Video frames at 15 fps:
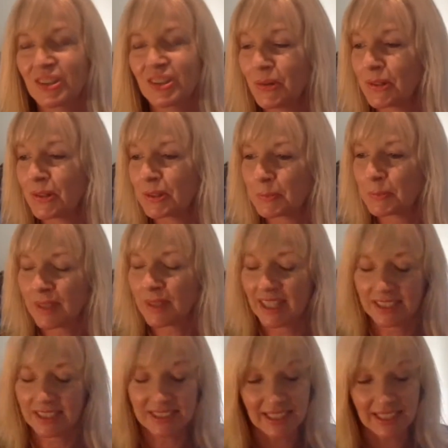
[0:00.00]
Sure.
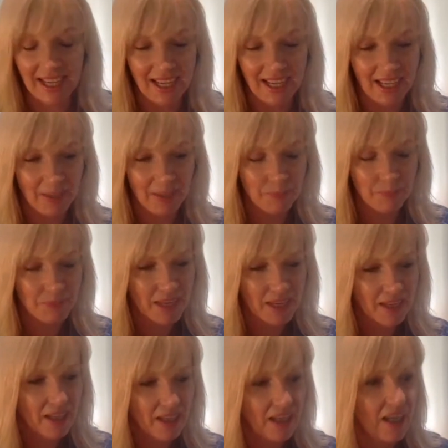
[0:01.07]
Well,
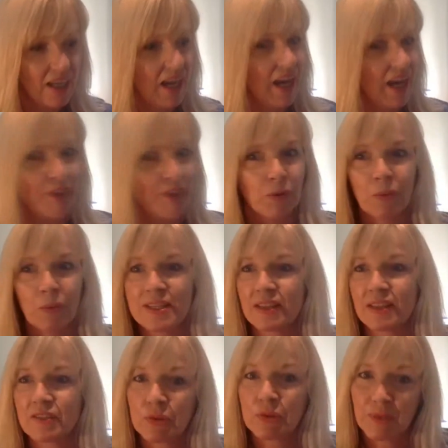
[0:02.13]
I've
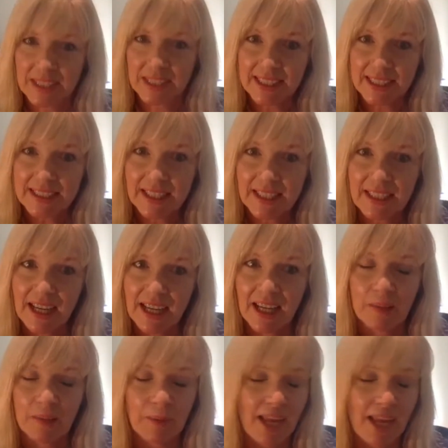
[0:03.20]
always loved to read,
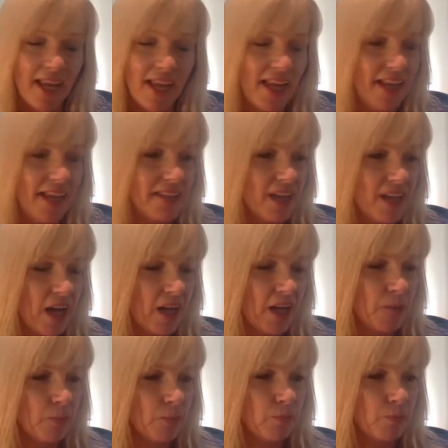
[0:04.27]
and
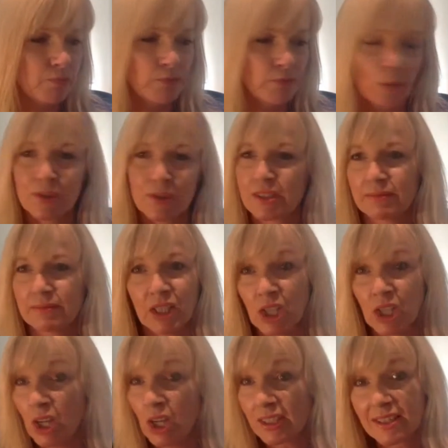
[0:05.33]
I wrote
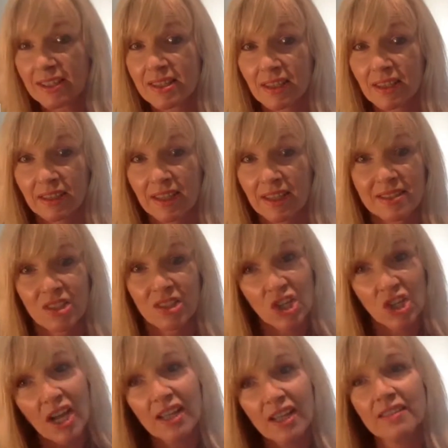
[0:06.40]
a lot as a
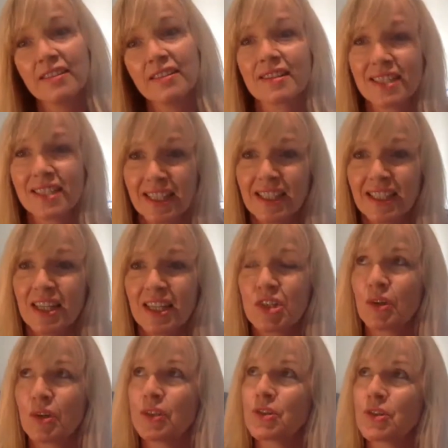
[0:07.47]
child, as a
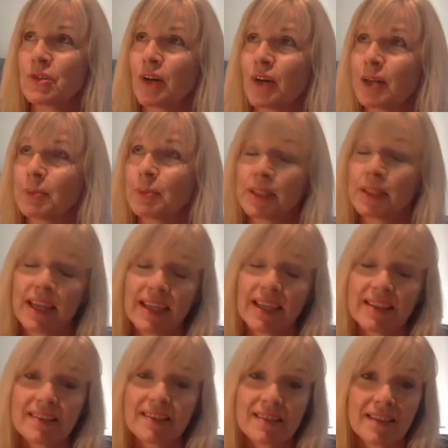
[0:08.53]
teenager. I used to write
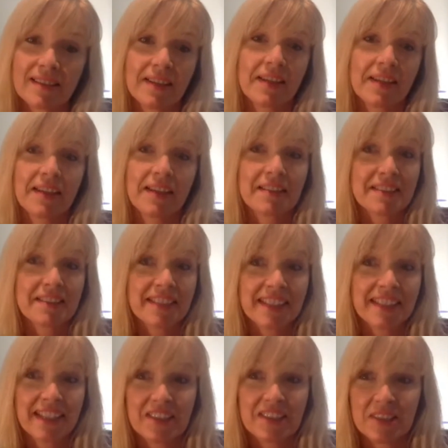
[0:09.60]
plays as a
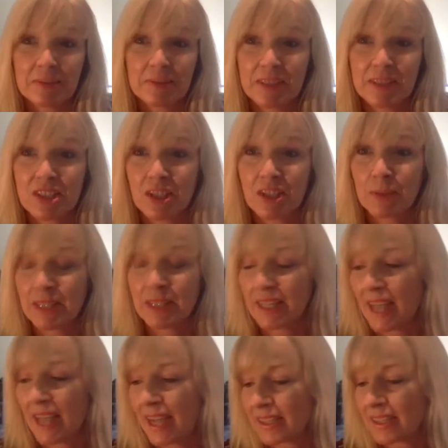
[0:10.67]
teenager, which I would
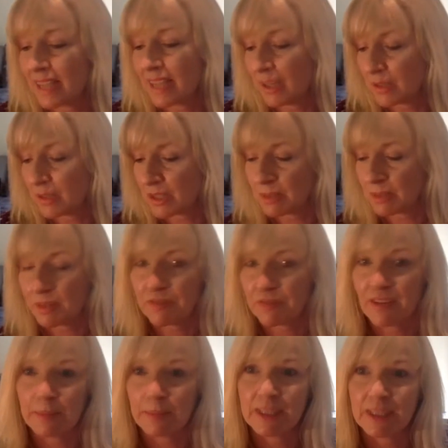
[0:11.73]
then act out to my
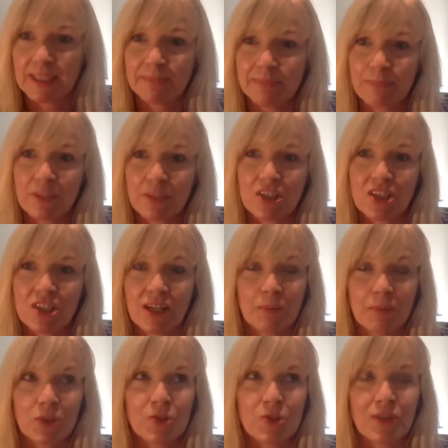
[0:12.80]
family, which
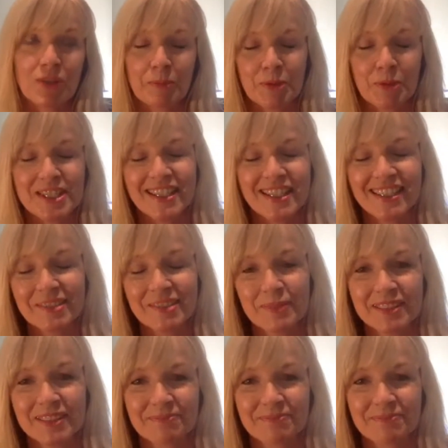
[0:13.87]
I'm not sure they appreciated,